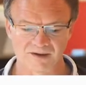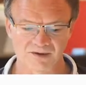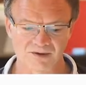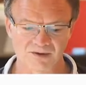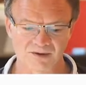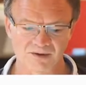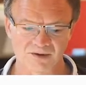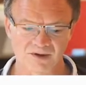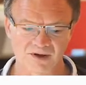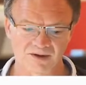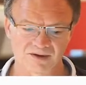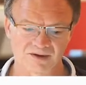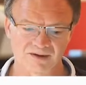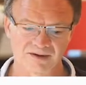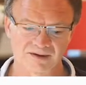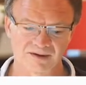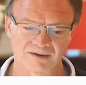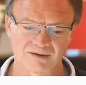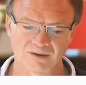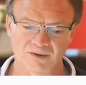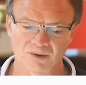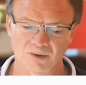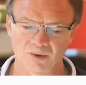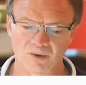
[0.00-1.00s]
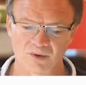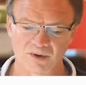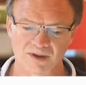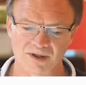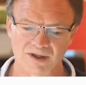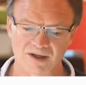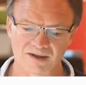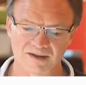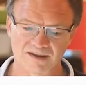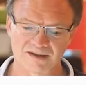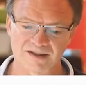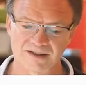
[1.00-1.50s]
You're not
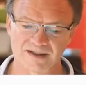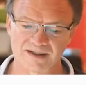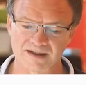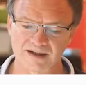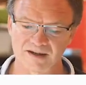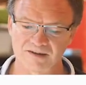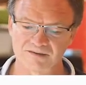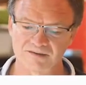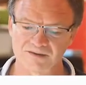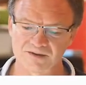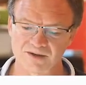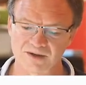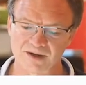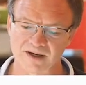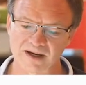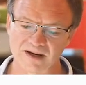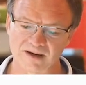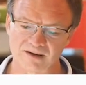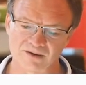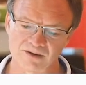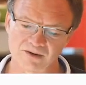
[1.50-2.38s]
organized enough to